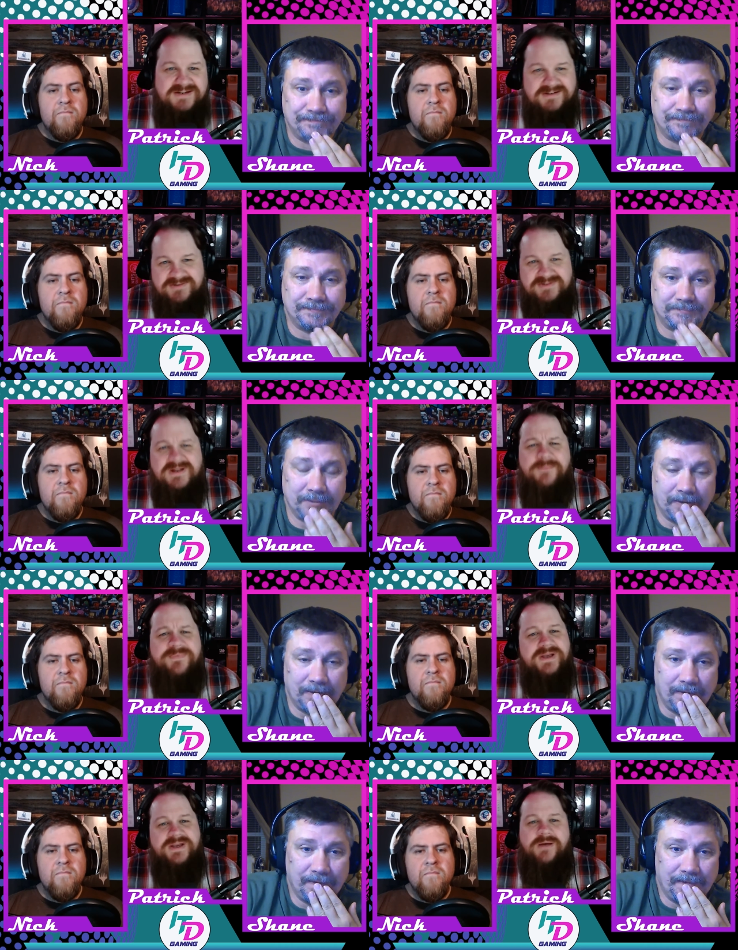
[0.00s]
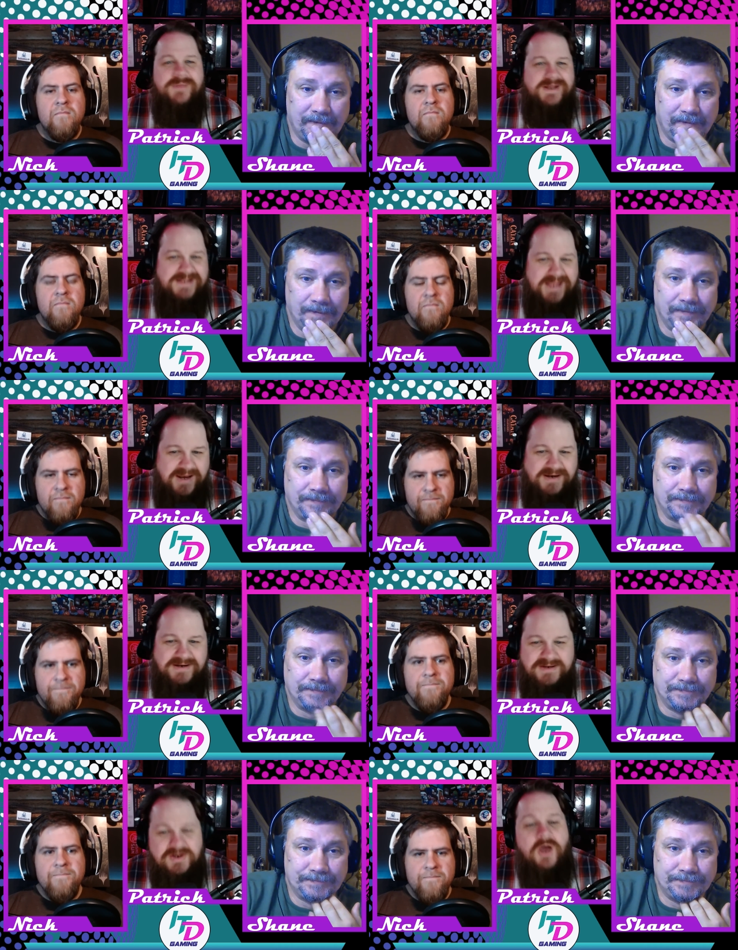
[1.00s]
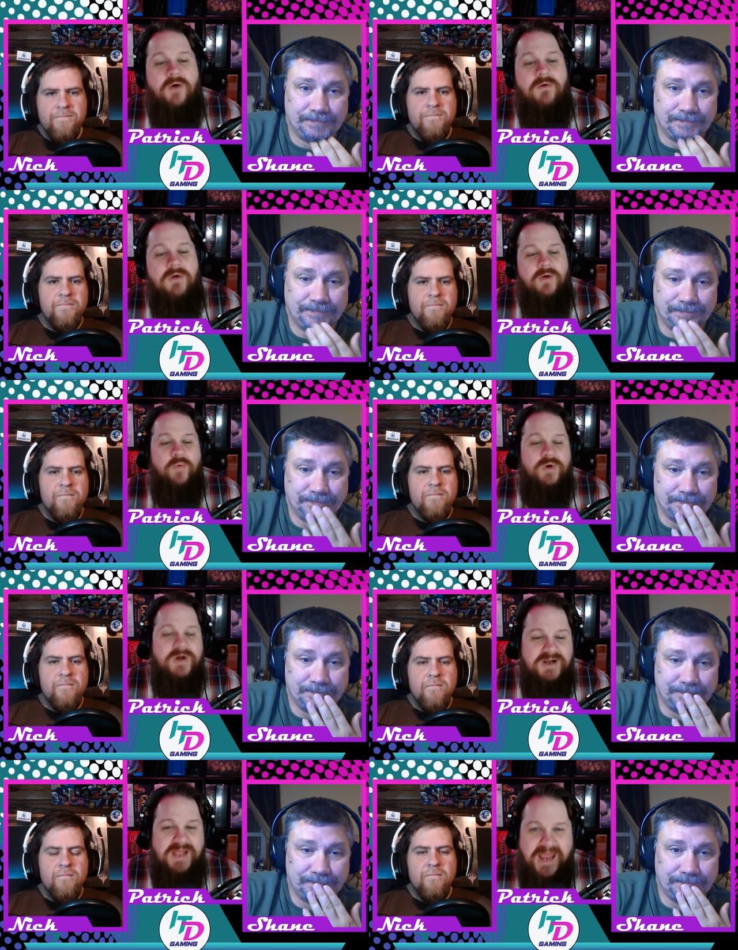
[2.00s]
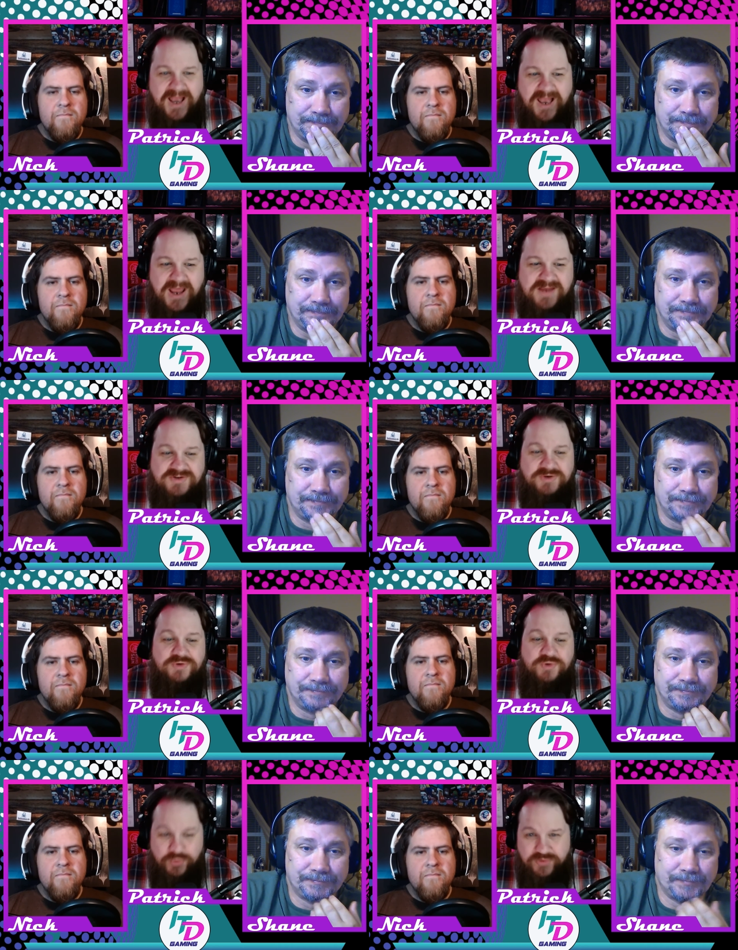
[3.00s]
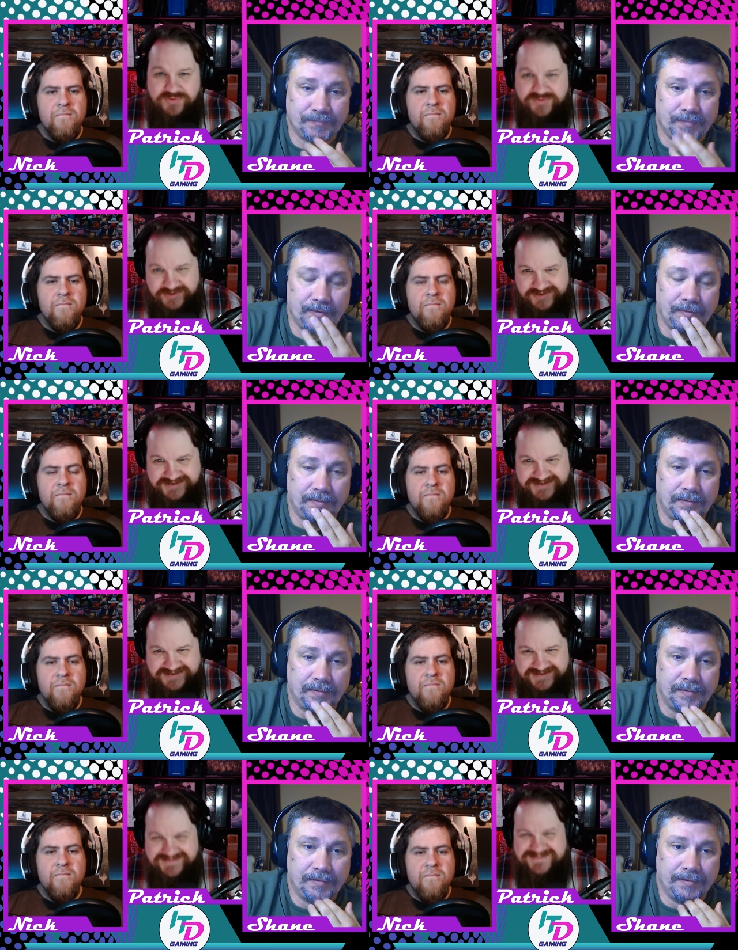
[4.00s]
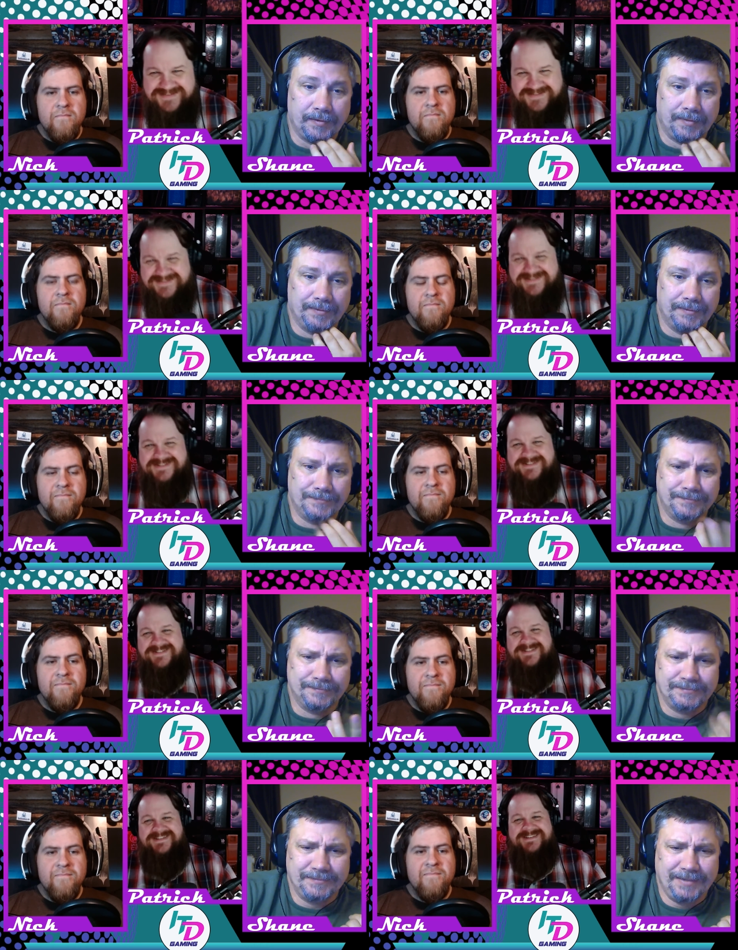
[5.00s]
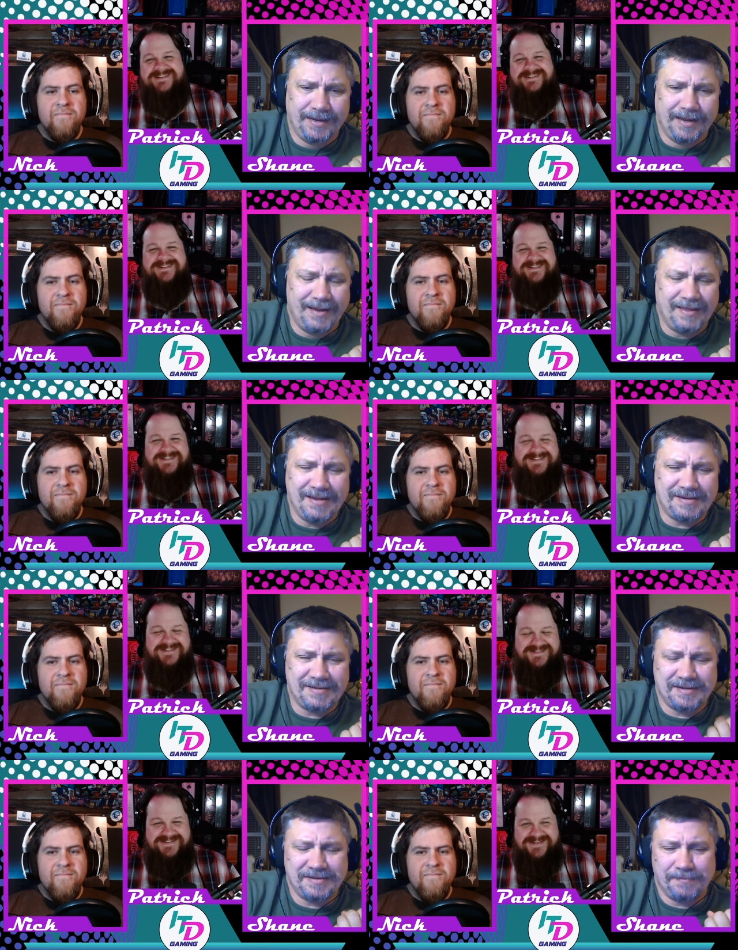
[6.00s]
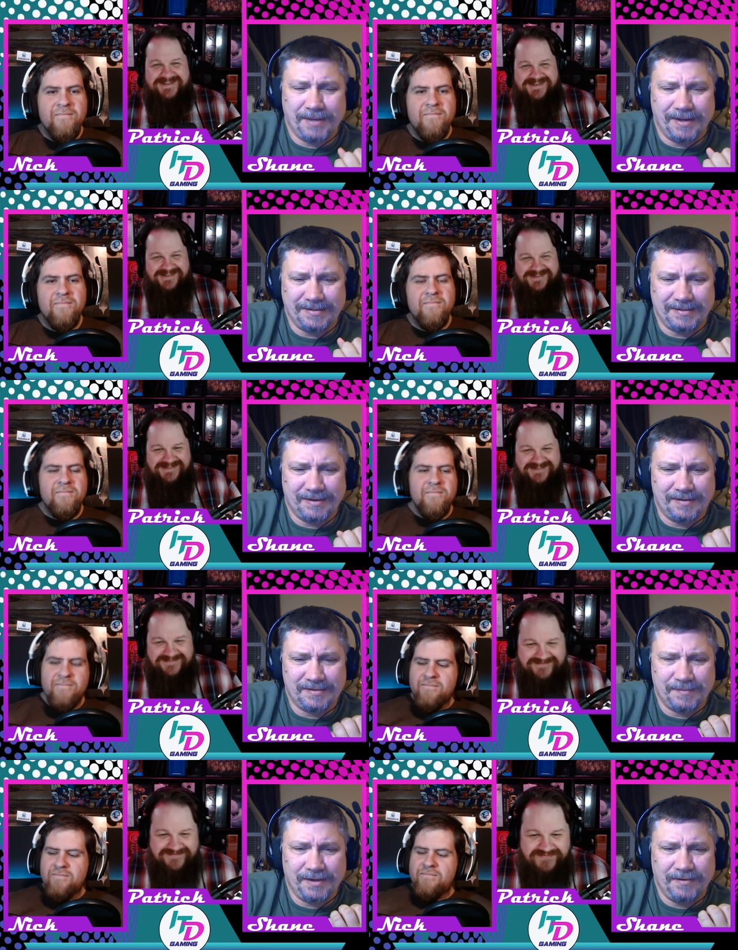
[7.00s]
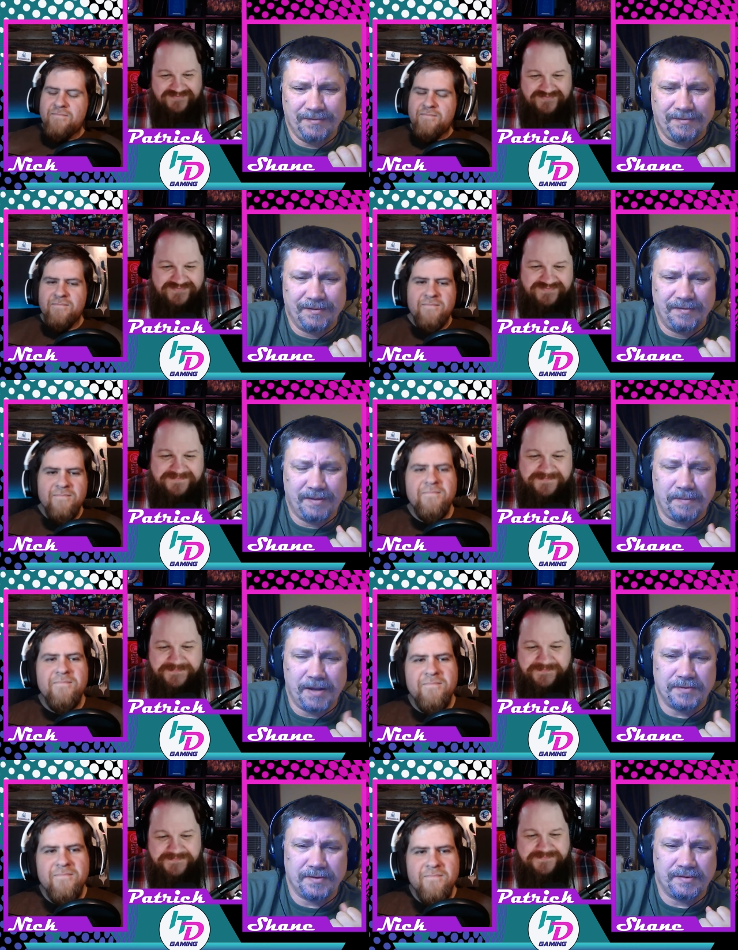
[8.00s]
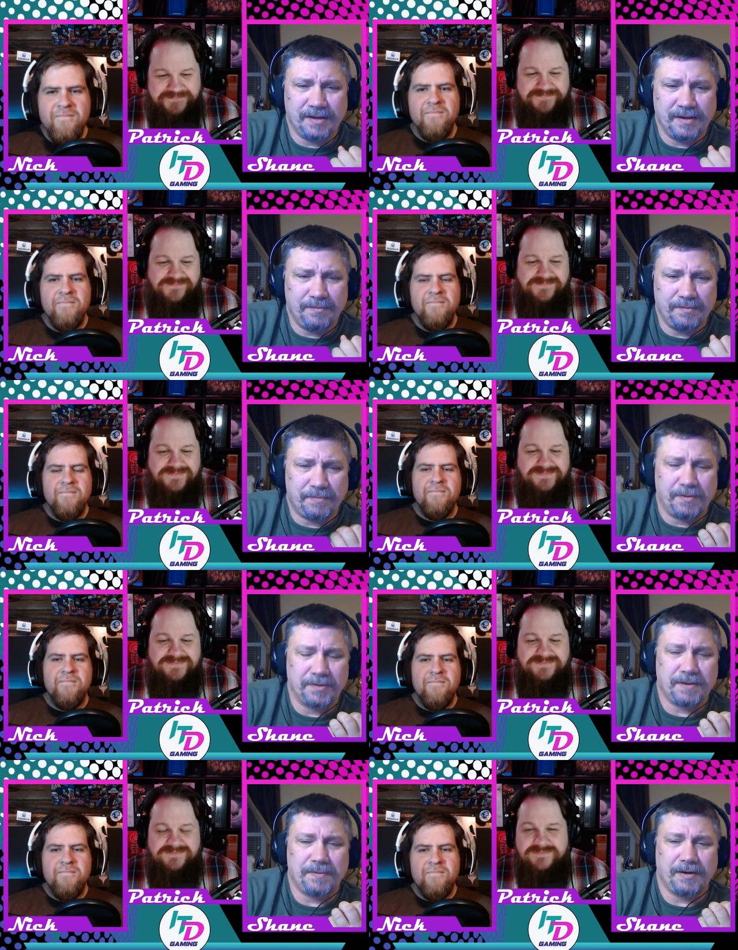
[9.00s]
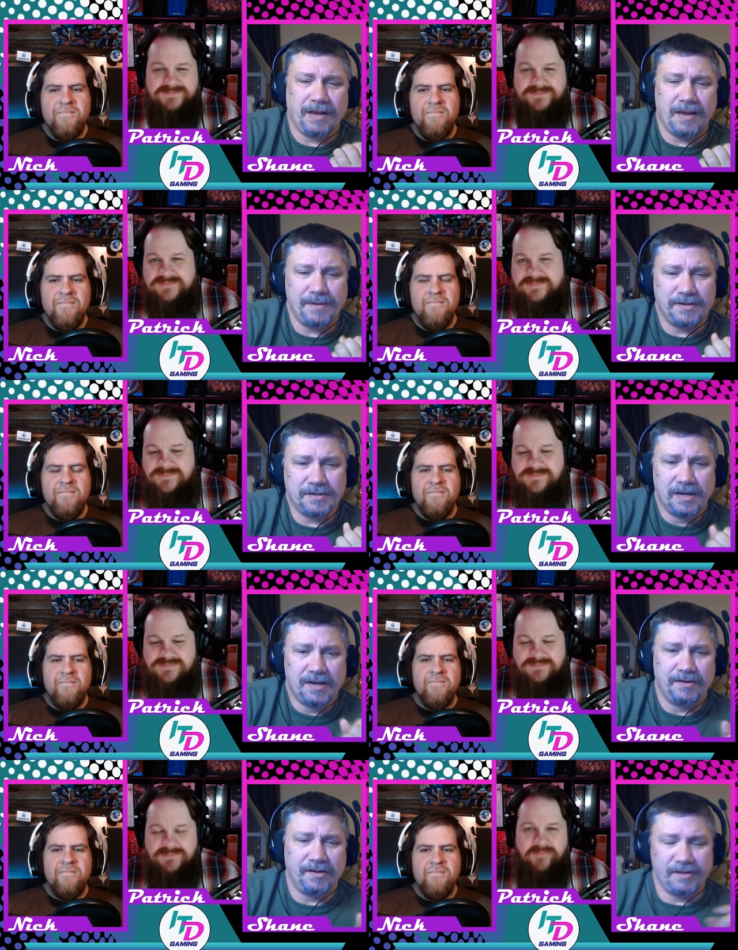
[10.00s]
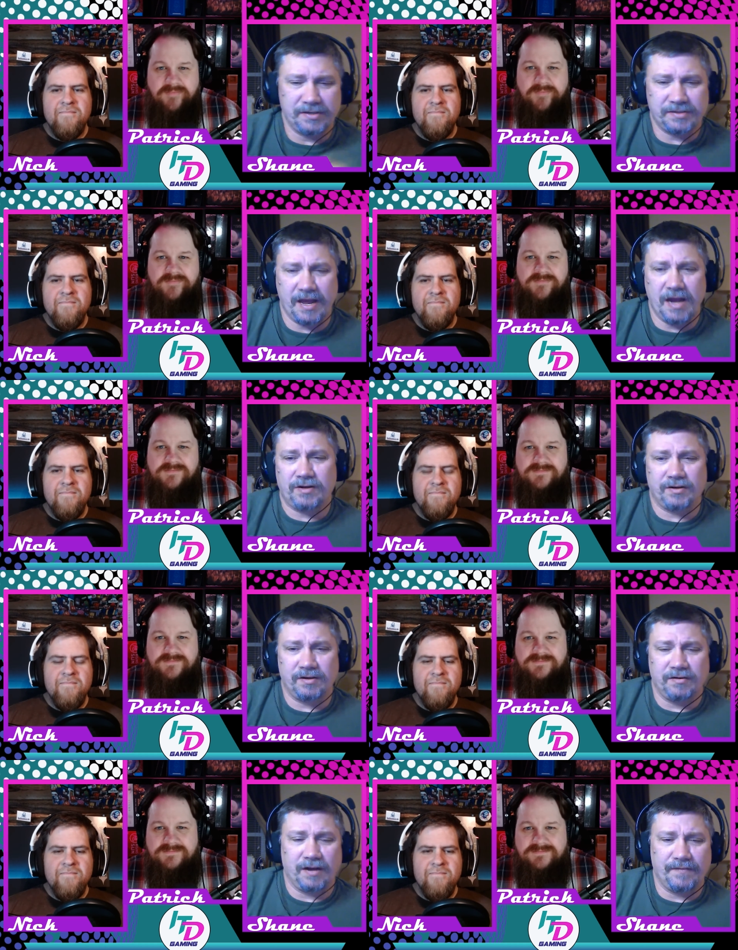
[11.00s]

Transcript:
Speaker 1: years or something dumb like that? No, we're going to analyze your Google searches.
Speaker 2: Yeah, that just doesn't make sense. I mean, they might as well say what the most popular game is, did this actor